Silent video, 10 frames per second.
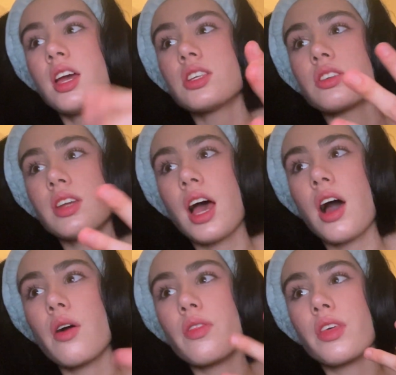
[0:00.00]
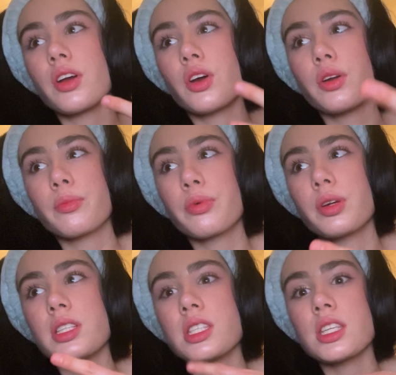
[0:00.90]
So now the current
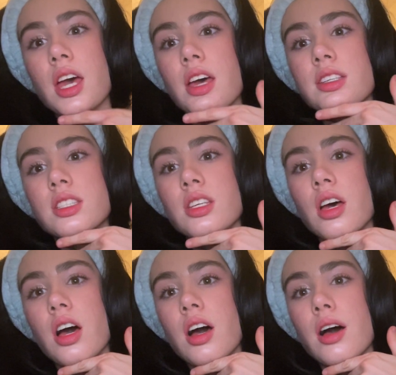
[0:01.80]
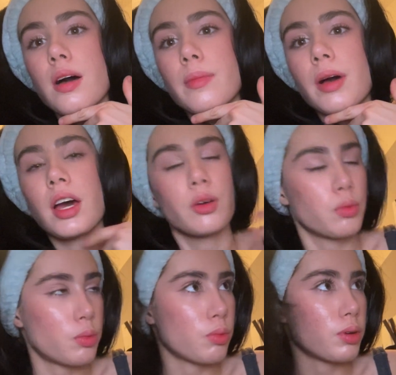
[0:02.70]
princess,
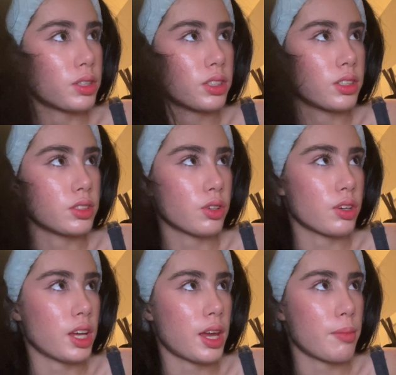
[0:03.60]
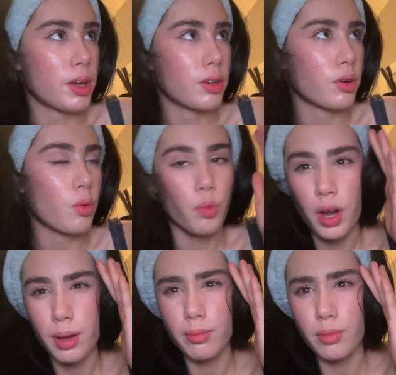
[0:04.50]
what is her name? I don't know
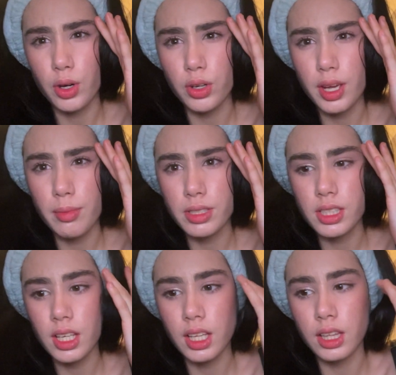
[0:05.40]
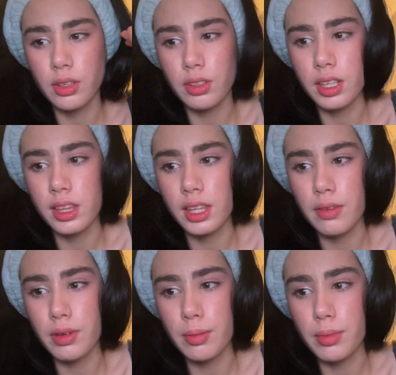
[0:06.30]
why her name is like literally
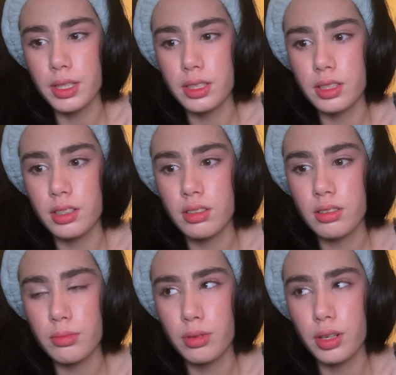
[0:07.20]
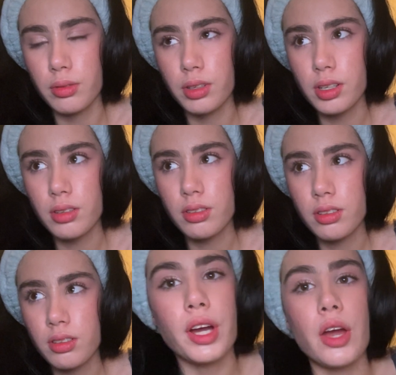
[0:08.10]
leaving my brain right now.
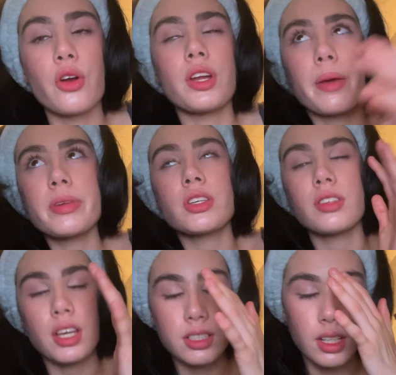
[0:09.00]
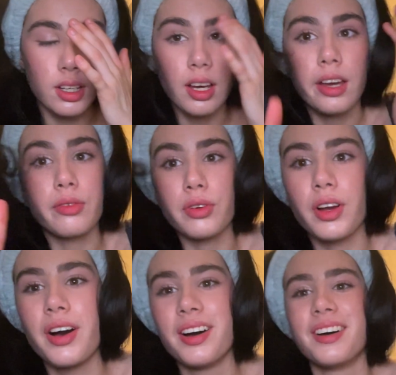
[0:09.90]
Okay, her name is Odessa. I
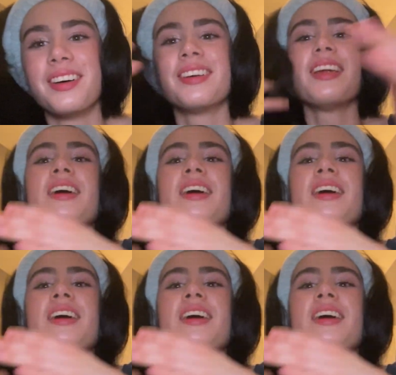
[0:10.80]
forgot.